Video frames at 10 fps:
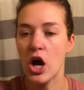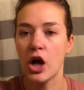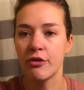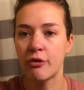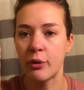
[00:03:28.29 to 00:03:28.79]

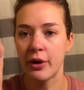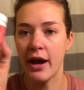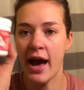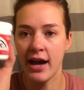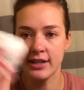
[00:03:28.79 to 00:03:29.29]
are for
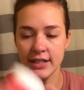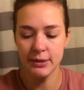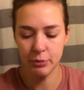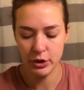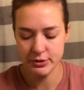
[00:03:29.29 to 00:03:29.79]

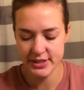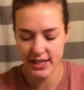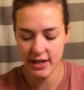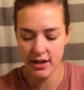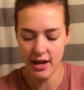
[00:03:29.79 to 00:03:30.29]
acne prone
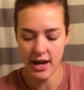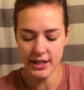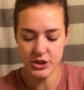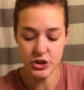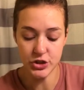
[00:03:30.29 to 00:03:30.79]
skin and
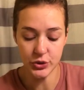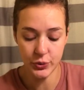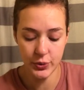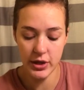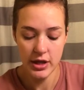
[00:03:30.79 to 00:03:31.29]
I
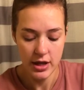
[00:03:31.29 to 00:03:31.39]
do